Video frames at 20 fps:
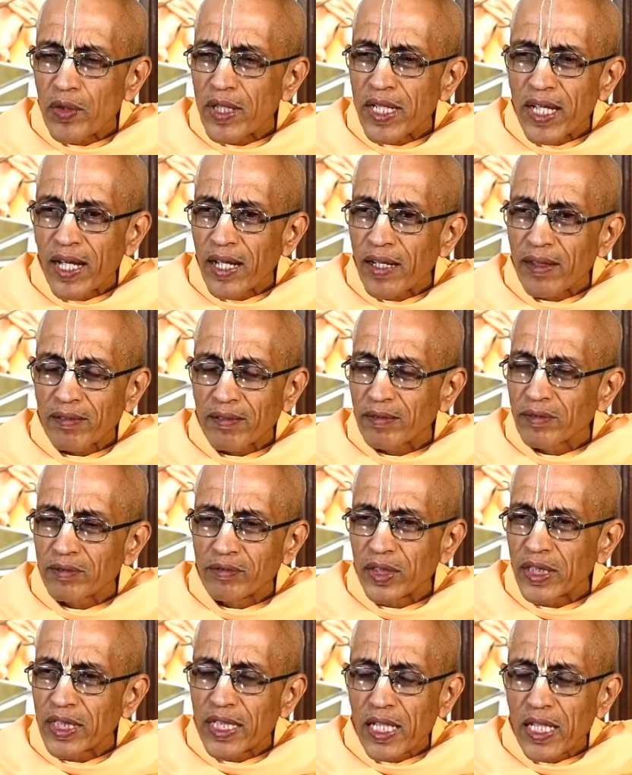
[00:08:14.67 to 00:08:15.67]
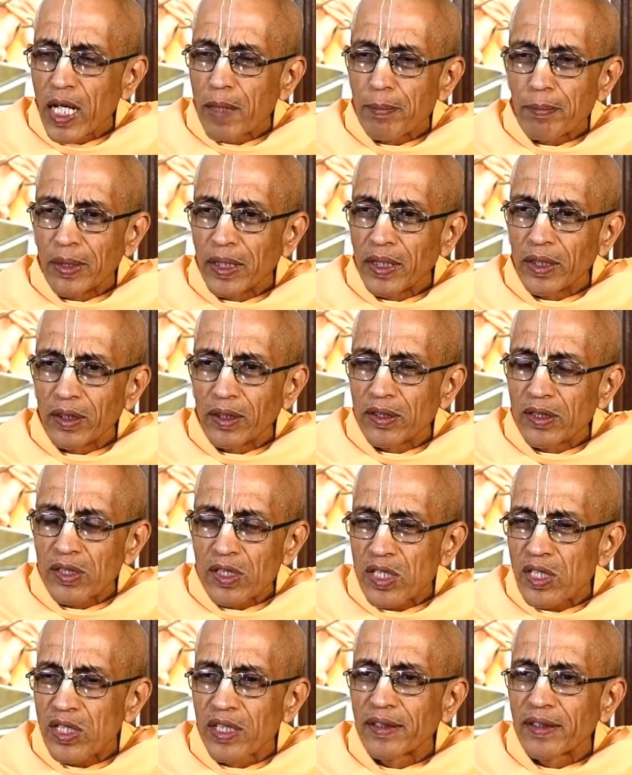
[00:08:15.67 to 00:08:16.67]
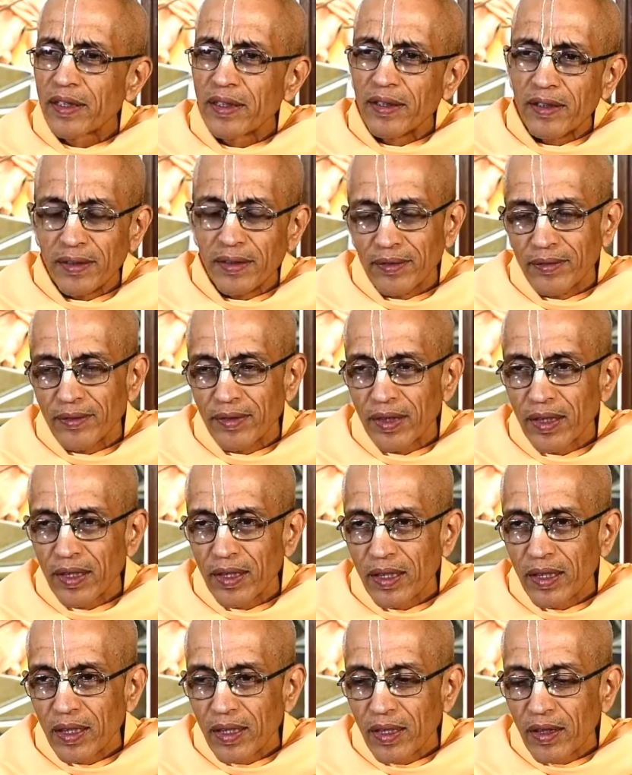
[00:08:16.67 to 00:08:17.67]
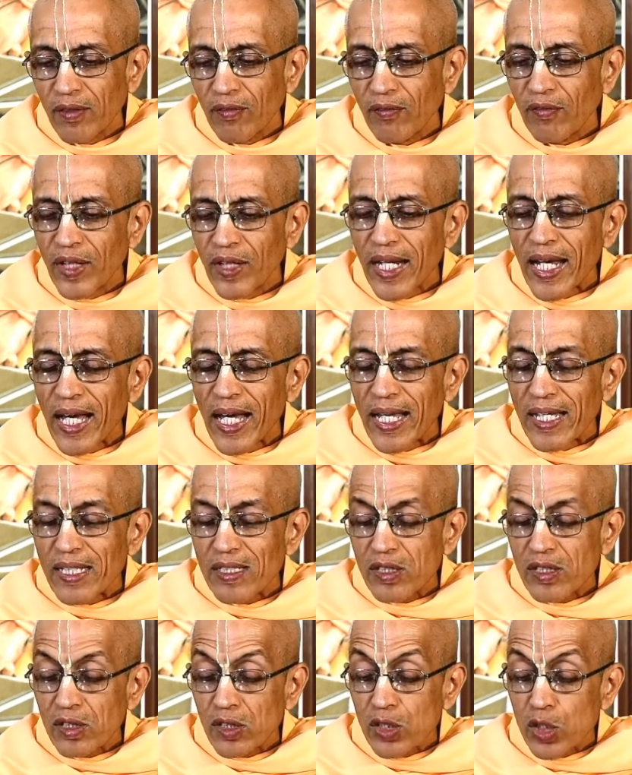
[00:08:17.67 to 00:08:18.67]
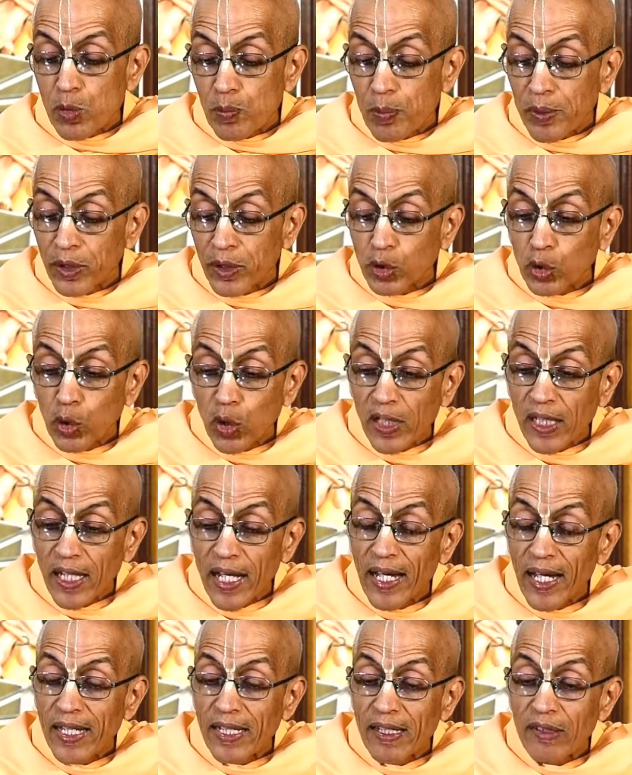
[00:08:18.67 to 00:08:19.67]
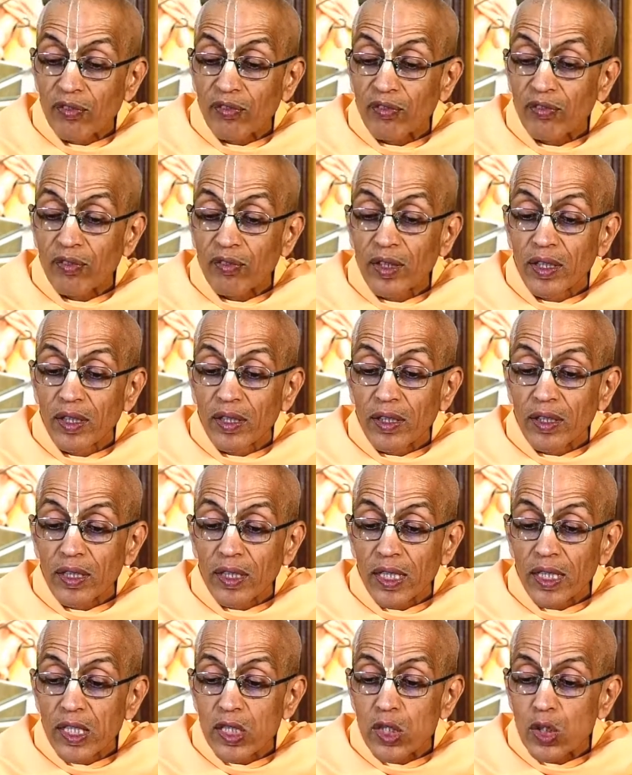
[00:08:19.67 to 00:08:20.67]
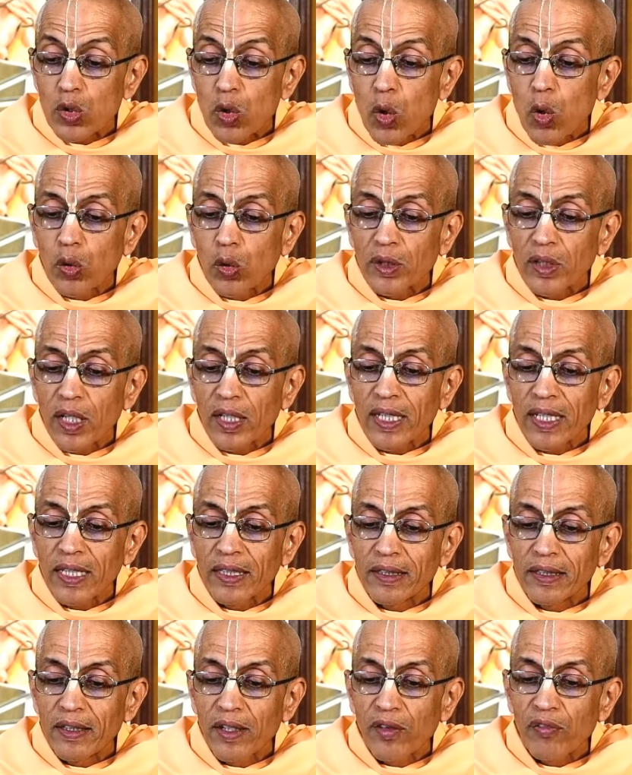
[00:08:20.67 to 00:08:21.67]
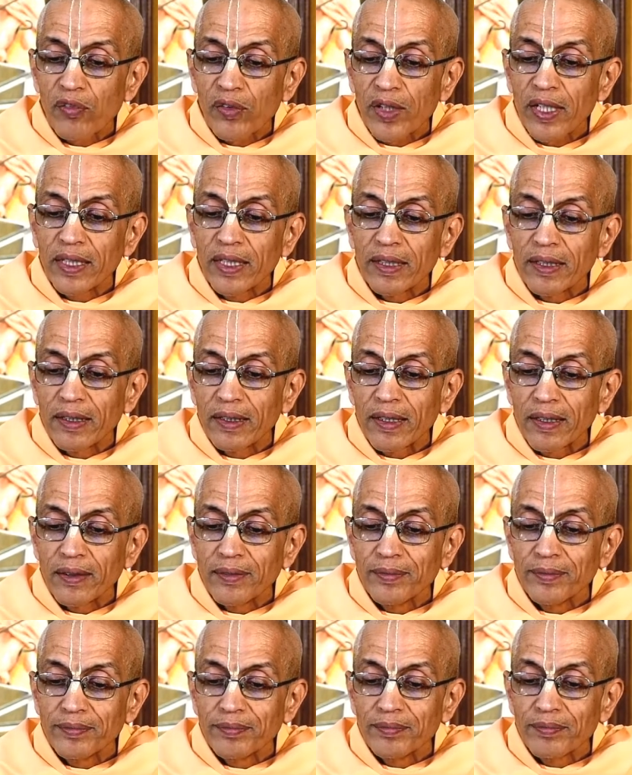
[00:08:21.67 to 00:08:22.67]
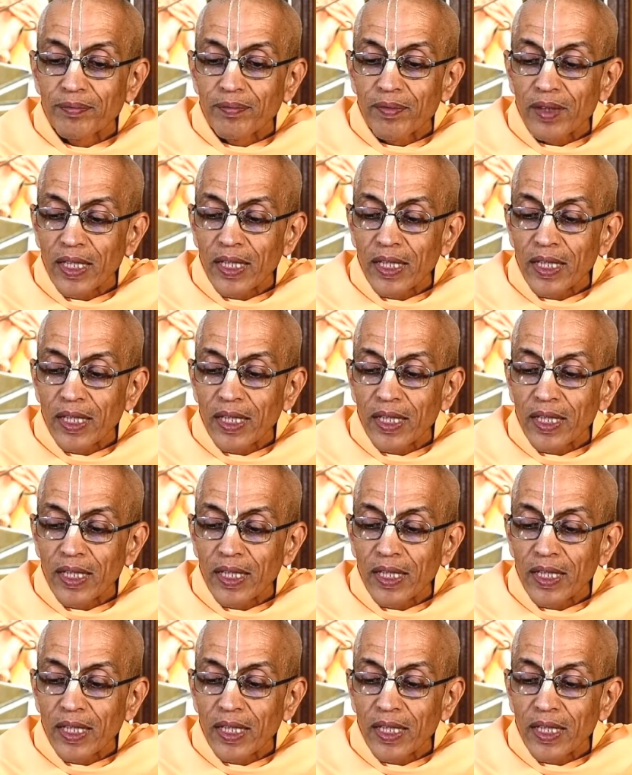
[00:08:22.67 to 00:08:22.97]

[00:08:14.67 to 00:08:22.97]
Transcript: So we are we cannot be certain. Whereas spiritual life is totally different.